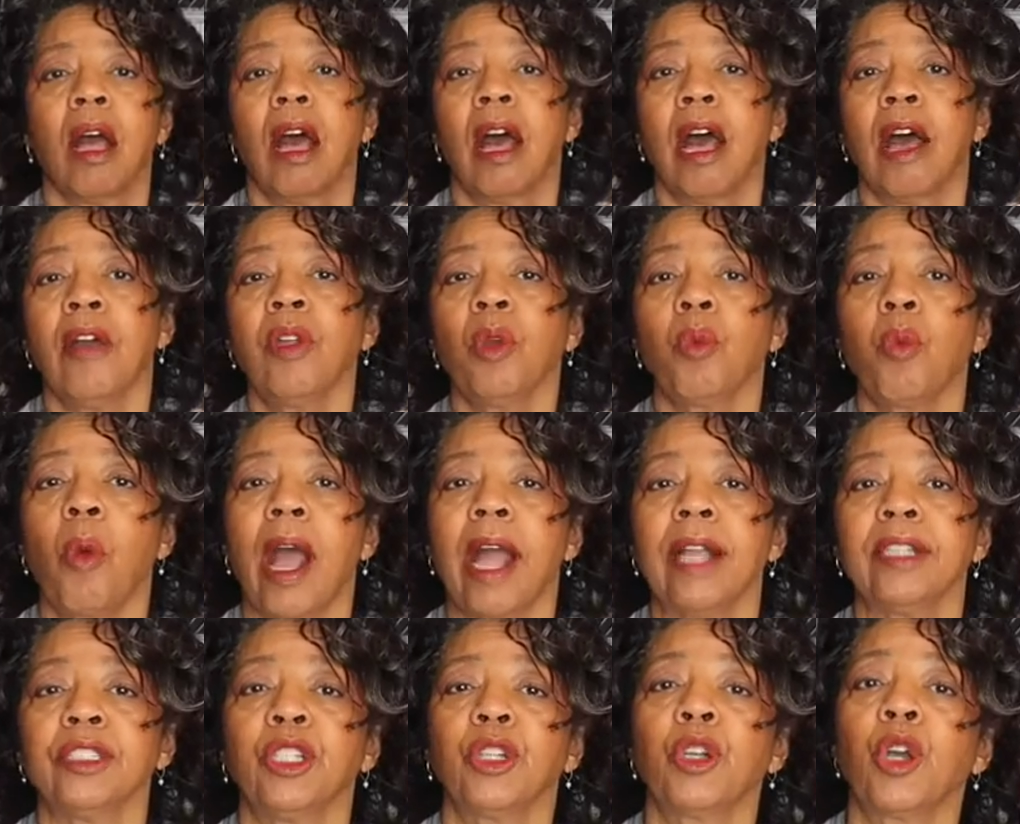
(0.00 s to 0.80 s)

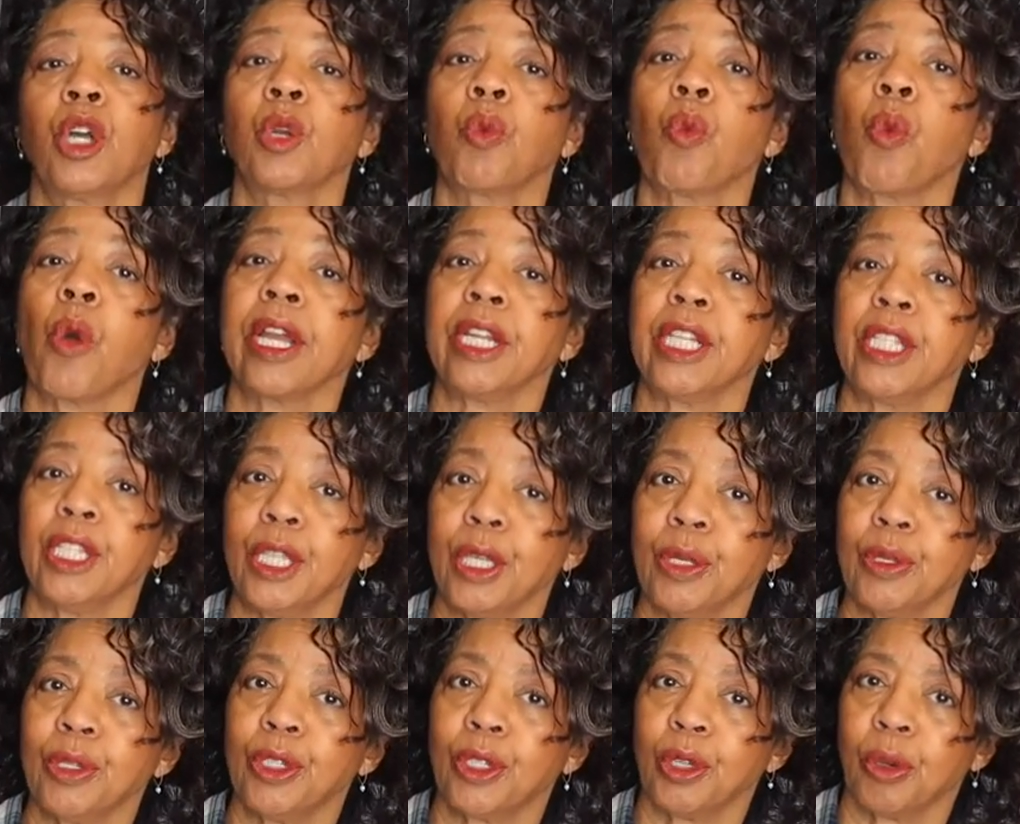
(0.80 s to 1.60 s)
Otherwise, you're going to want to
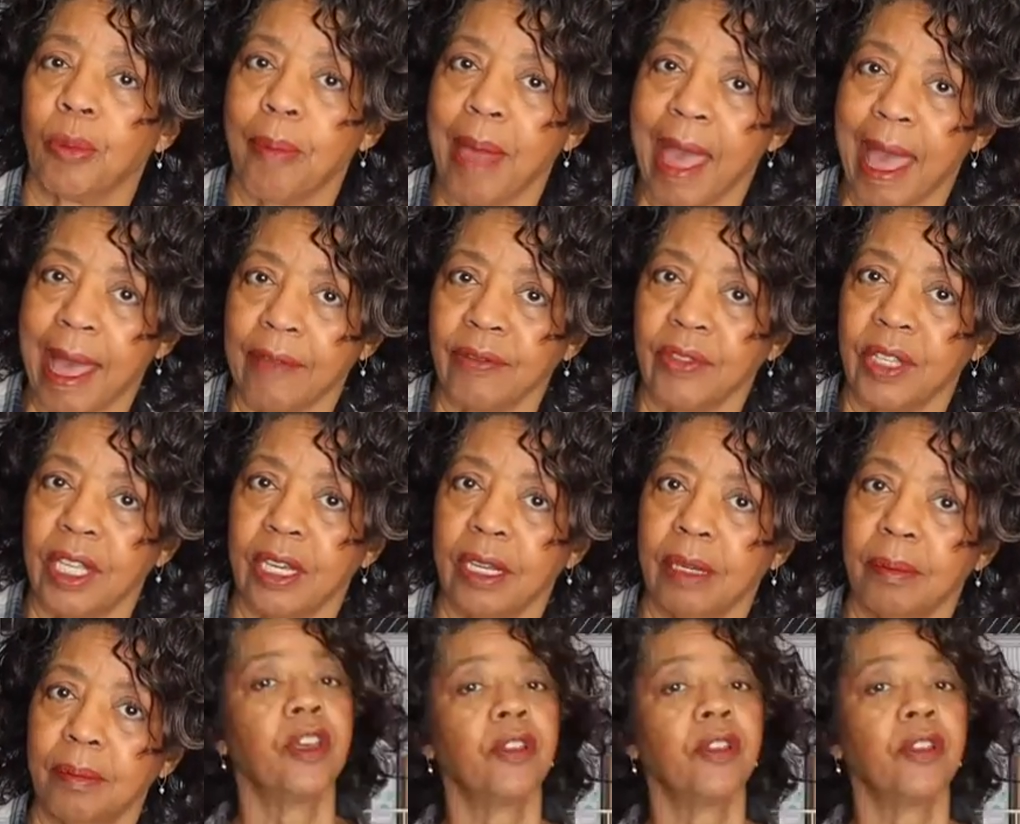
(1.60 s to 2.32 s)
use your bathtub.